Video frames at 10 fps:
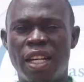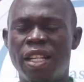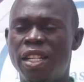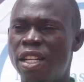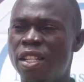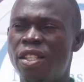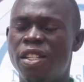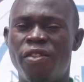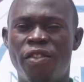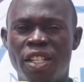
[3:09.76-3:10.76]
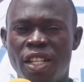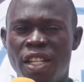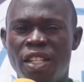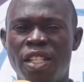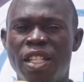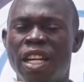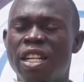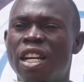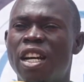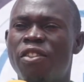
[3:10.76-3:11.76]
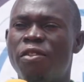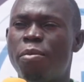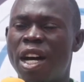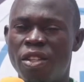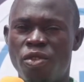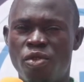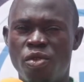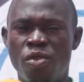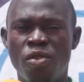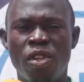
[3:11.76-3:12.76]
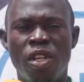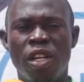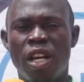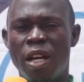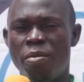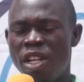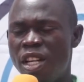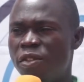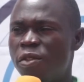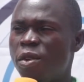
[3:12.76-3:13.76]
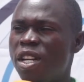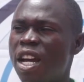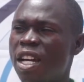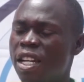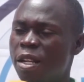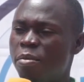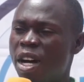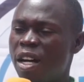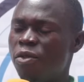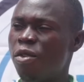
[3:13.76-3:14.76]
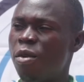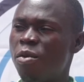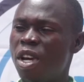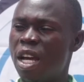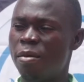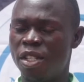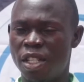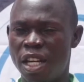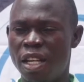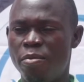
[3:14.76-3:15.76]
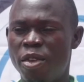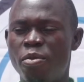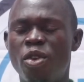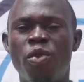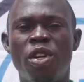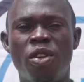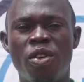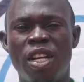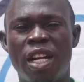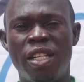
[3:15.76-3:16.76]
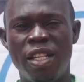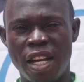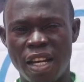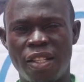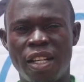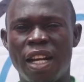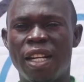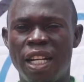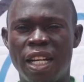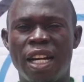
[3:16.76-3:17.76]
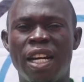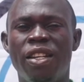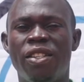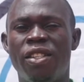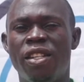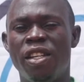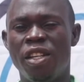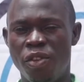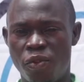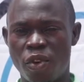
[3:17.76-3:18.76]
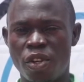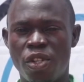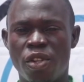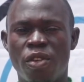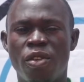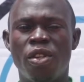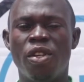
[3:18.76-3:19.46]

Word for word: And this evangelism that they have passed through, I believe when I get back from where I'm staying, people will know that yes, Anglican is in function.